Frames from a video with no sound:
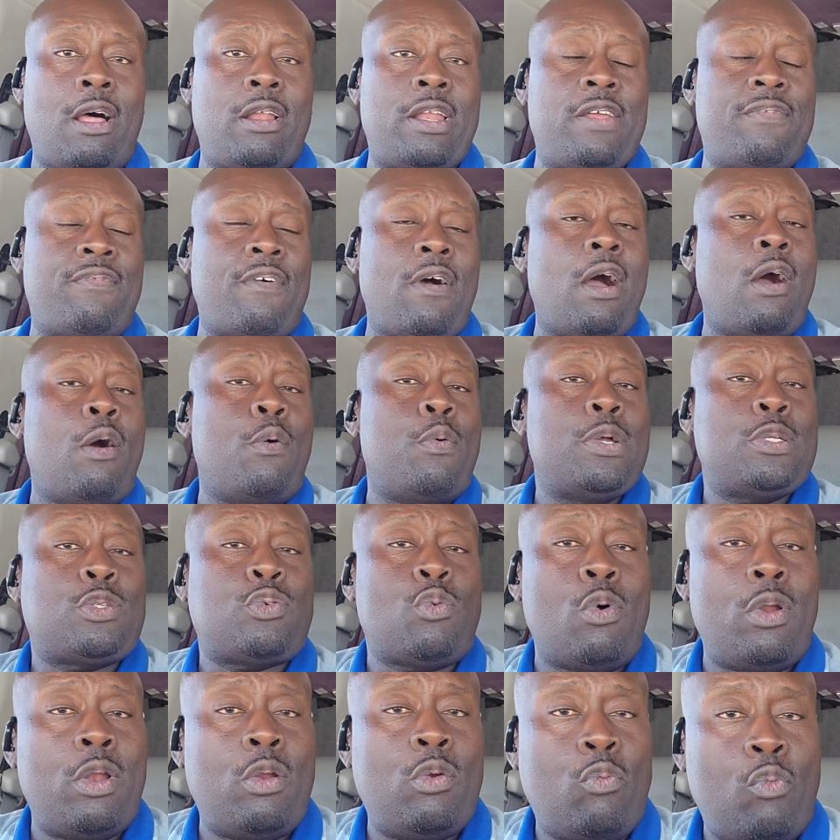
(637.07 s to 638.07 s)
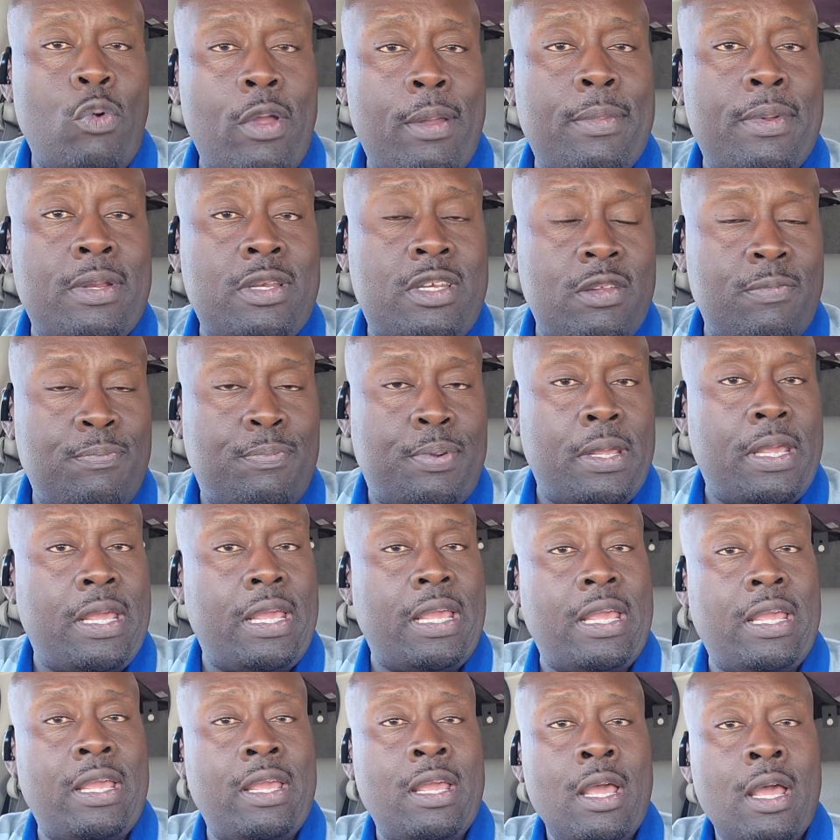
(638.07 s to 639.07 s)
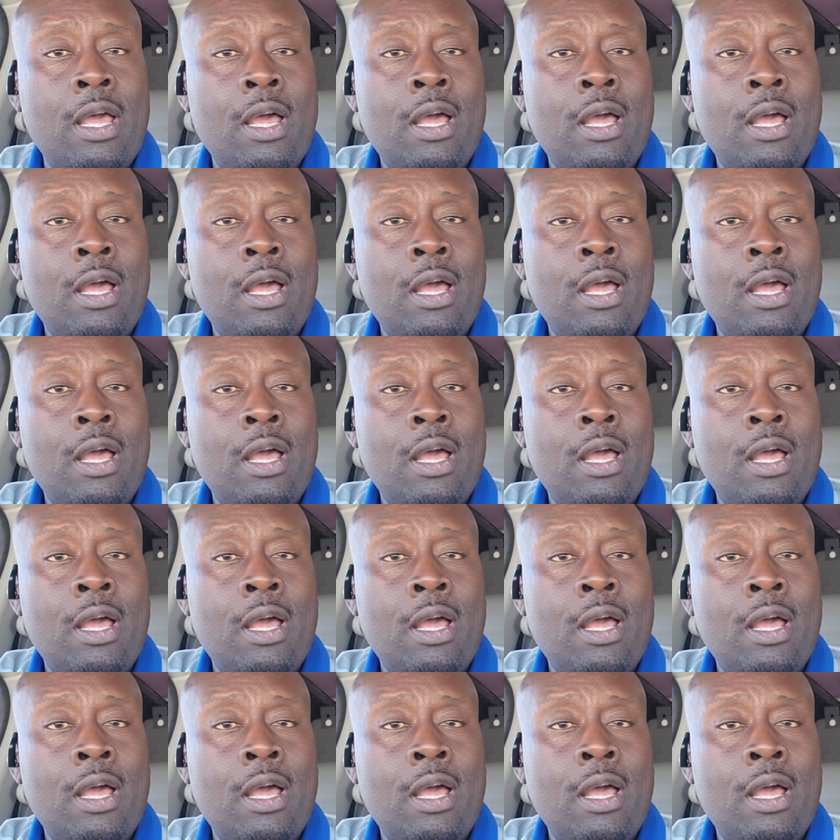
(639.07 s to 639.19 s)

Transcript: They've always wanted women to be